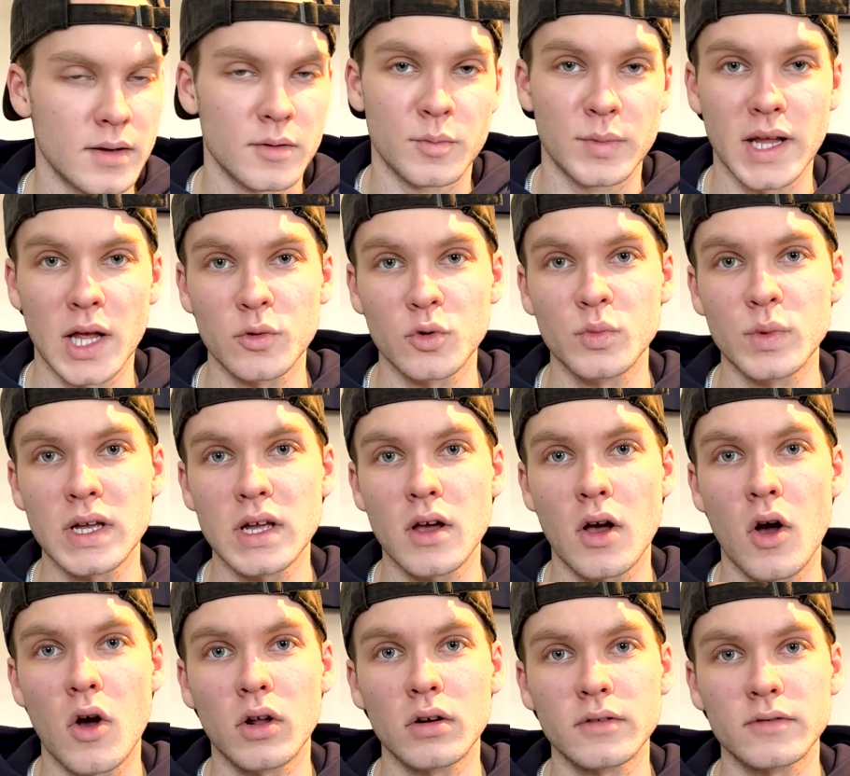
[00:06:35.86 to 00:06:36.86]
But that will be
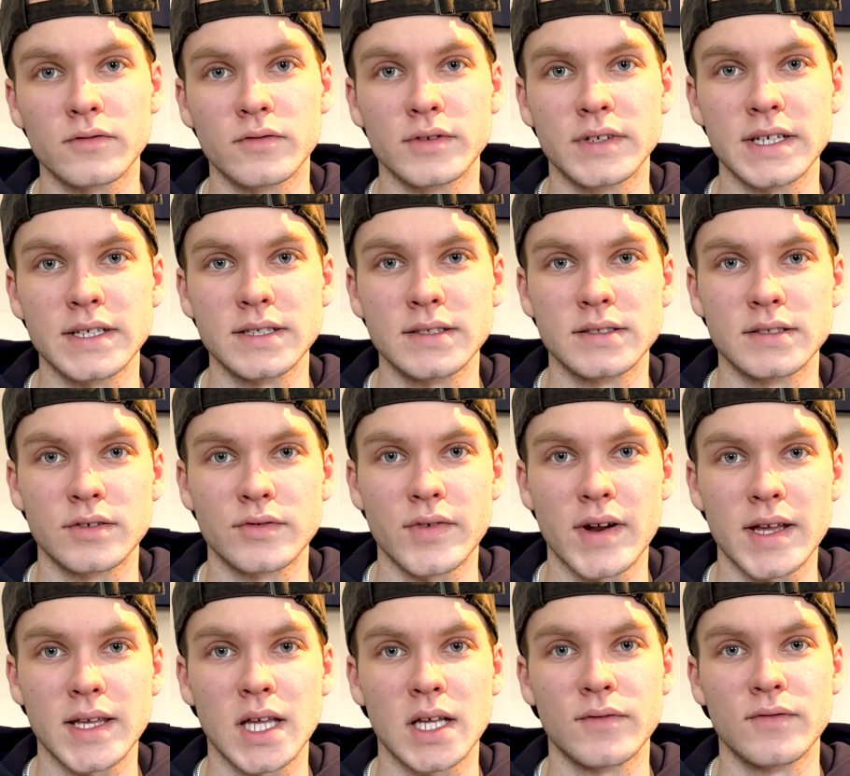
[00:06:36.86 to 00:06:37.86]
all for this
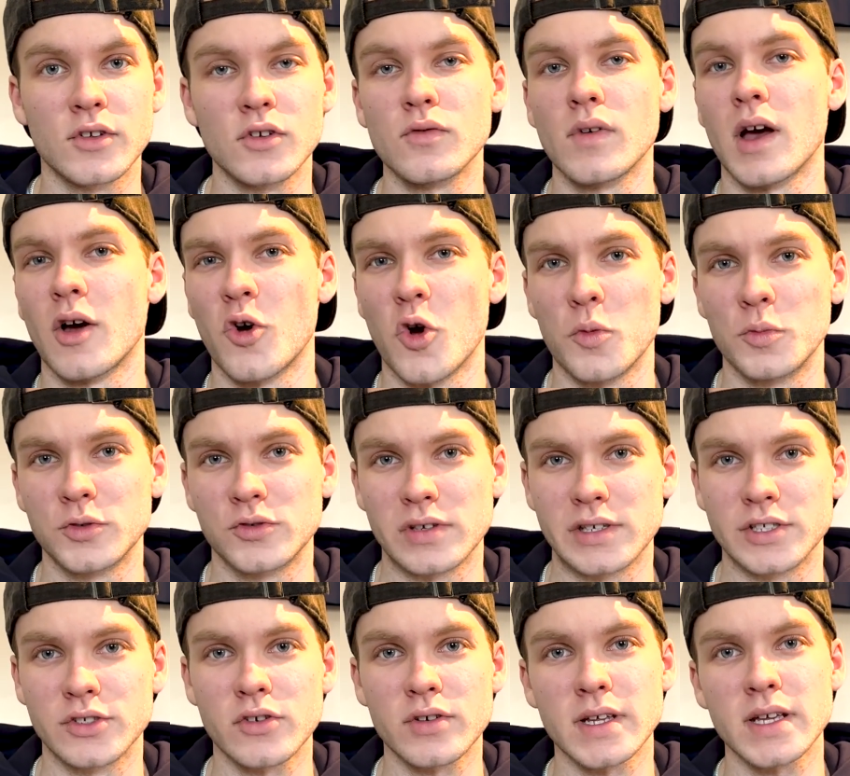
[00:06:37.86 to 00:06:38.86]
racket review. I hope you
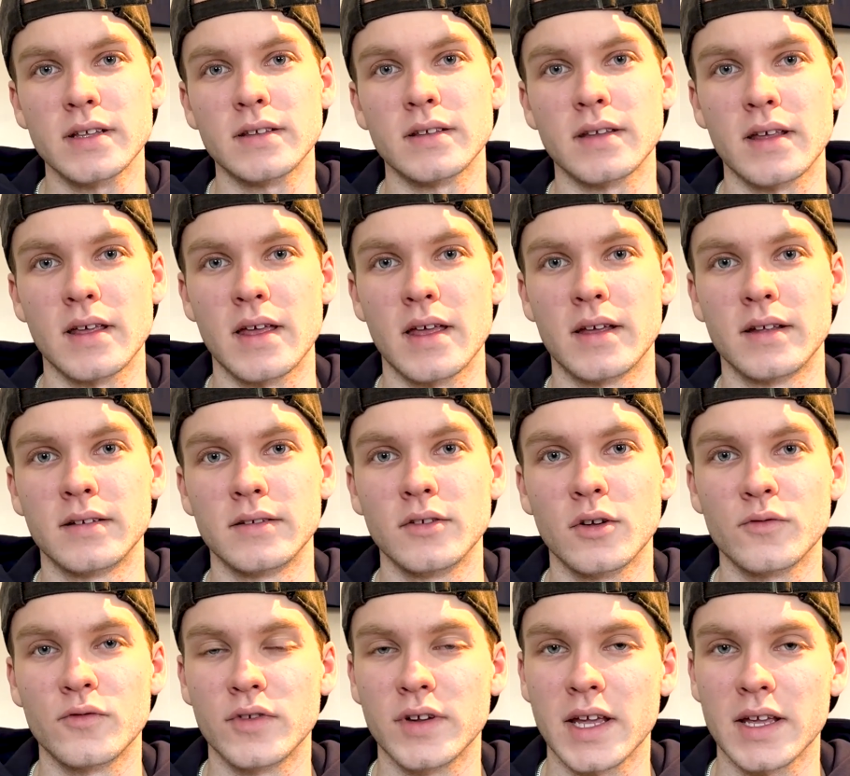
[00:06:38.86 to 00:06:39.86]
enjoyed it, and
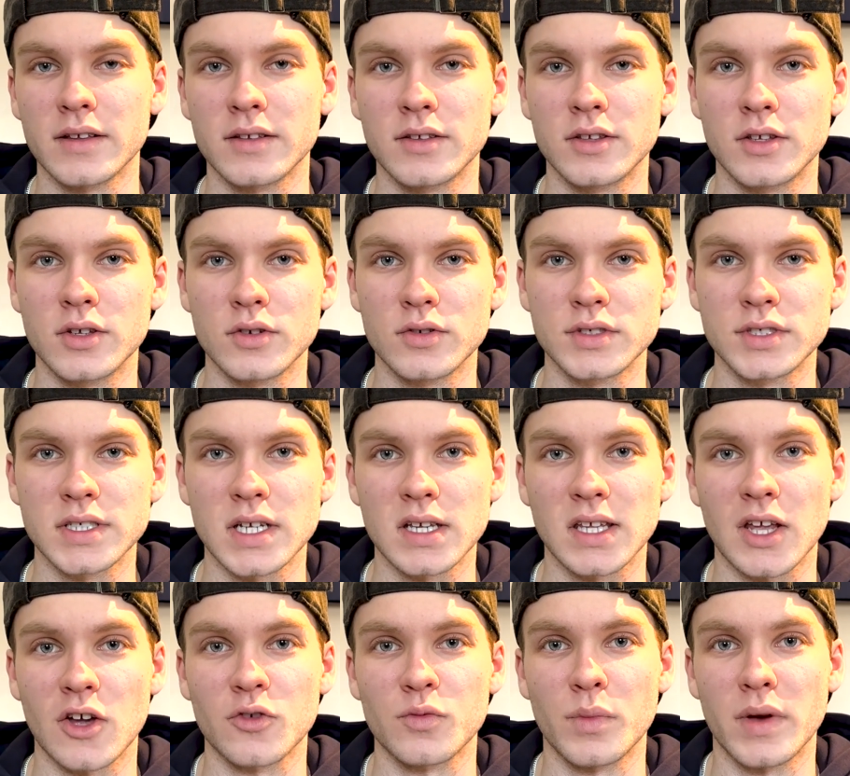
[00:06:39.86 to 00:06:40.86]
don't forget to
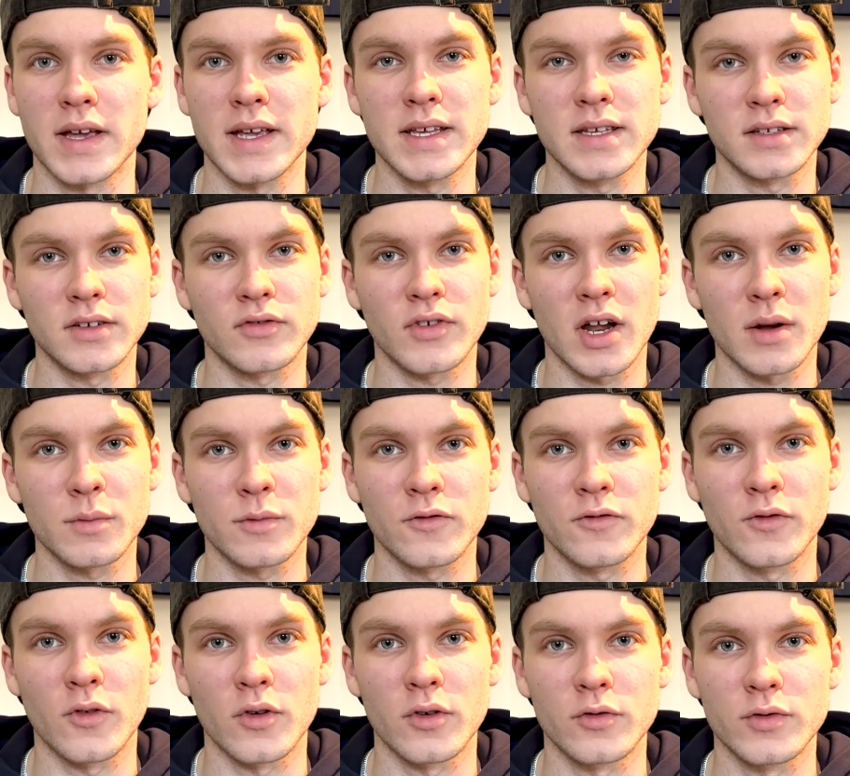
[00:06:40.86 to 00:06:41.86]
check out my Instagram
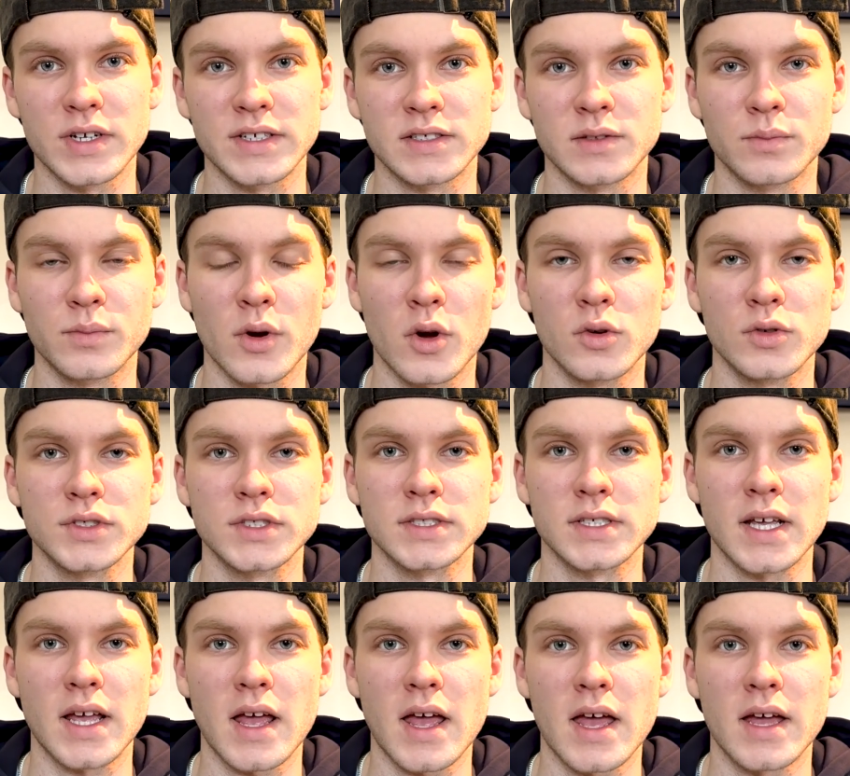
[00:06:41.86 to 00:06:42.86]
for a recent
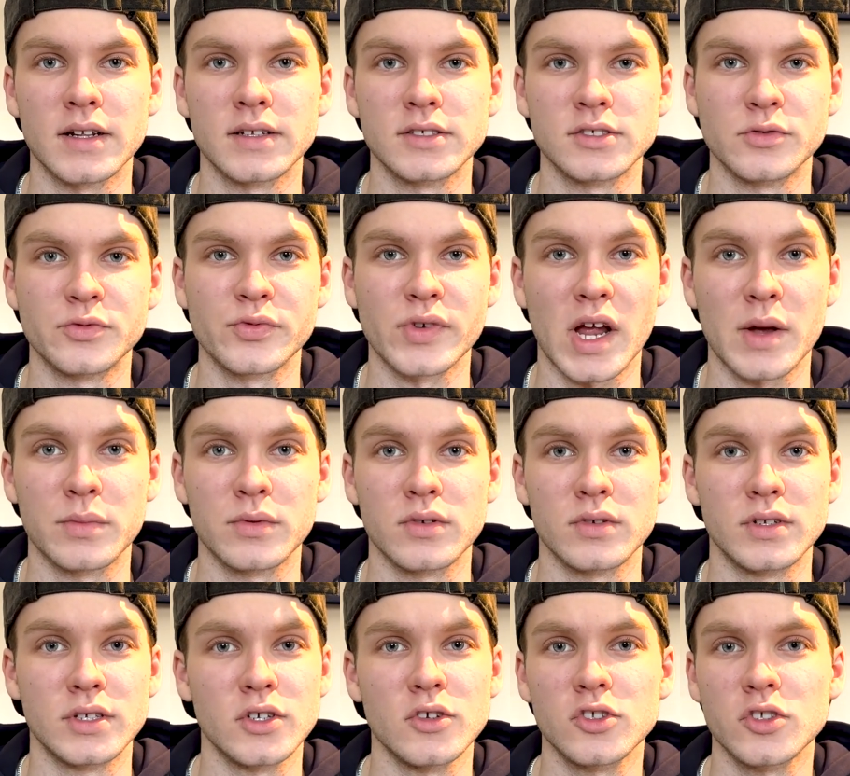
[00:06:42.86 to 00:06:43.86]
post and subscribe
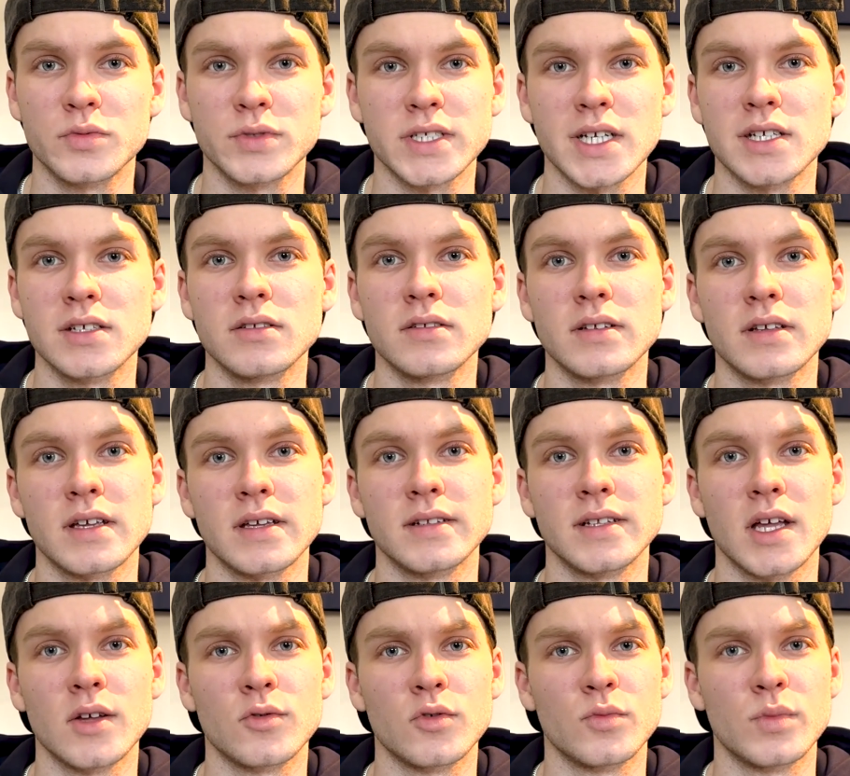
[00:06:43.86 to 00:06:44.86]
to the YouTube channel.
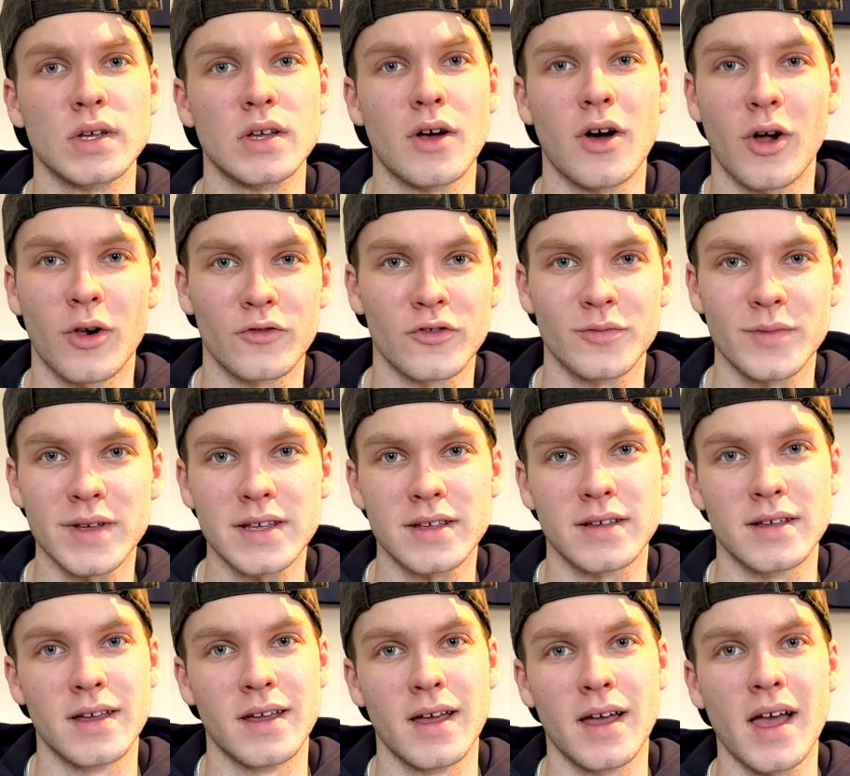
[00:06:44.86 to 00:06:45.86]
And that will be all for
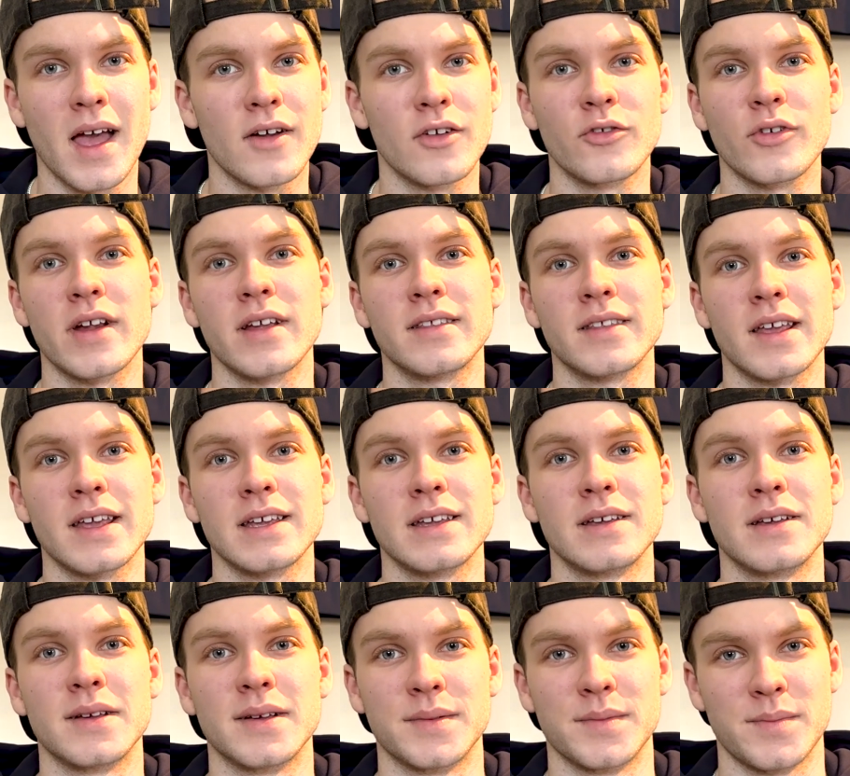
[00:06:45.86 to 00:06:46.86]
me. Have a great day.
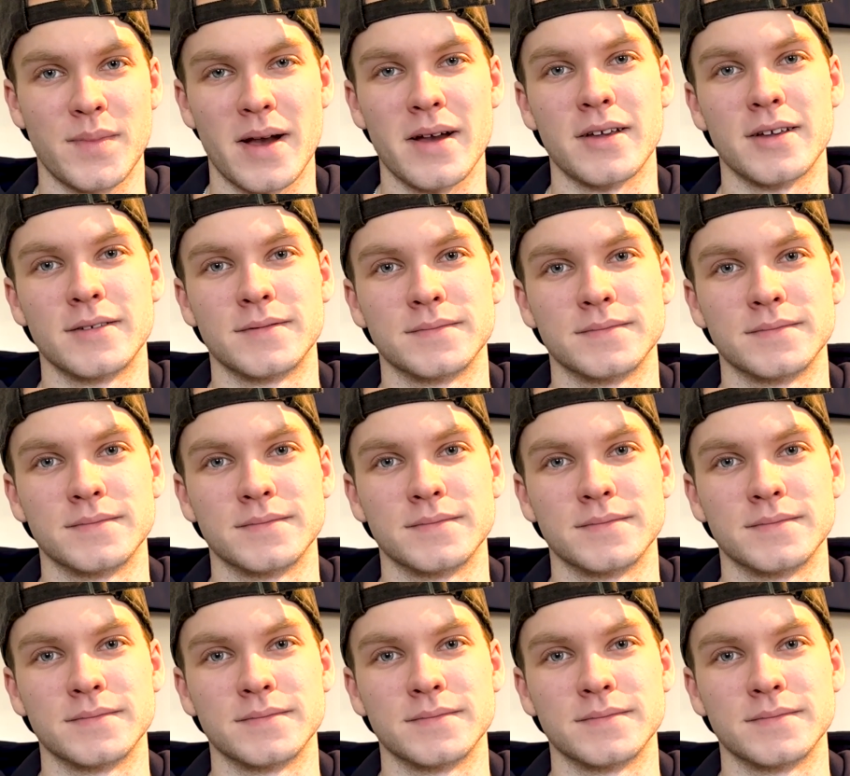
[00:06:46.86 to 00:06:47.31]
Bye.